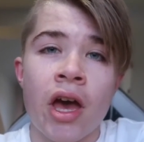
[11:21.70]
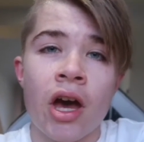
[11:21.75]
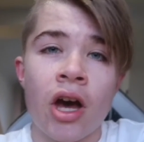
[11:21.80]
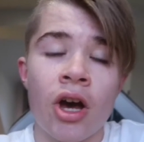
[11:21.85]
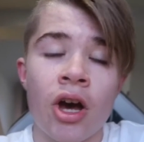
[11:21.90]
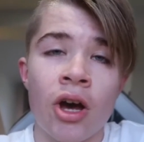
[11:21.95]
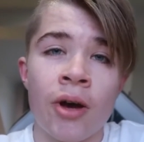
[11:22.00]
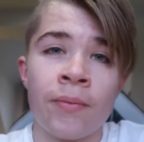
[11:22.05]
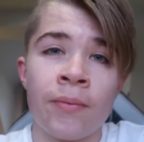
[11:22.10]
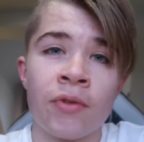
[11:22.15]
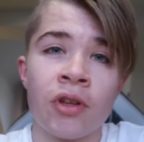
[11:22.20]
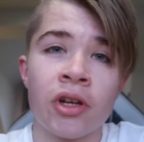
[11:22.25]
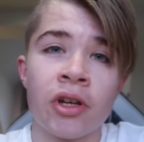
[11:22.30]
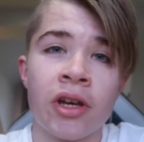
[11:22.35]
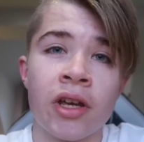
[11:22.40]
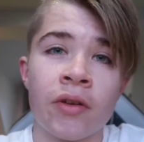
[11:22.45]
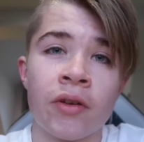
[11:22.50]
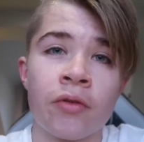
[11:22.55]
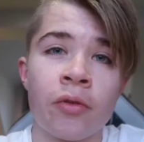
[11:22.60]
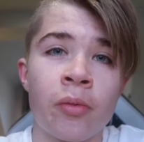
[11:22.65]

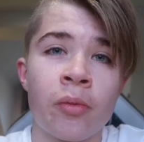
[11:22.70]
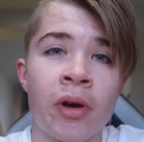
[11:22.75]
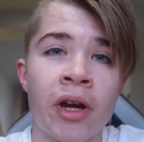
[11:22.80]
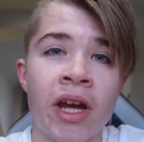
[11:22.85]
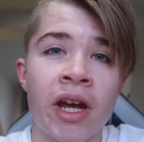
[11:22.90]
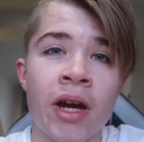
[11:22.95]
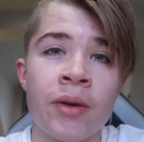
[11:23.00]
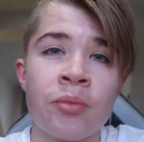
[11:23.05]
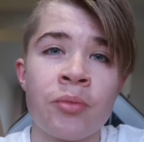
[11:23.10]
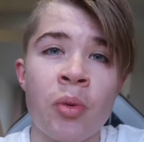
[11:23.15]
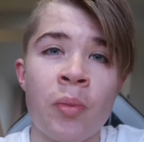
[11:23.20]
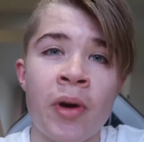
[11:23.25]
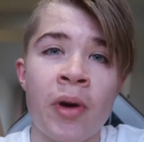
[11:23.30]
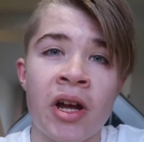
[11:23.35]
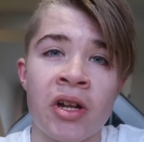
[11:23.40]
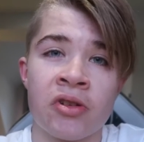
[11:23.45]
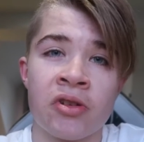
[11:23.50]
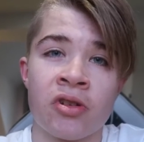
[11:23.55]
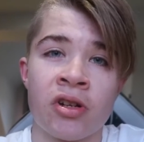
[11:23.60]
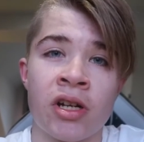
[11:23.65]
looking for my camera
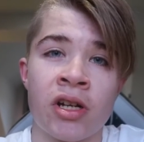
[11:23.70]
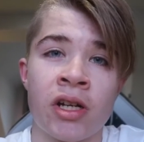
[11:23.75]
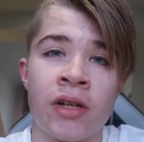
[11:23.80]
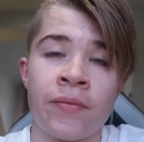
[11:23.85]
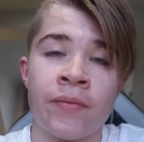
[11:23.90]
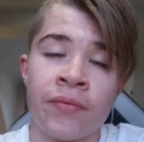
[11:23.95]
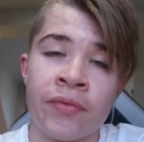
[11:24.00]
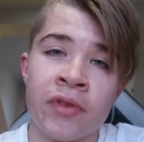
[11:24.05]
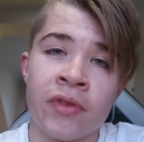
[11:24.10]
battery.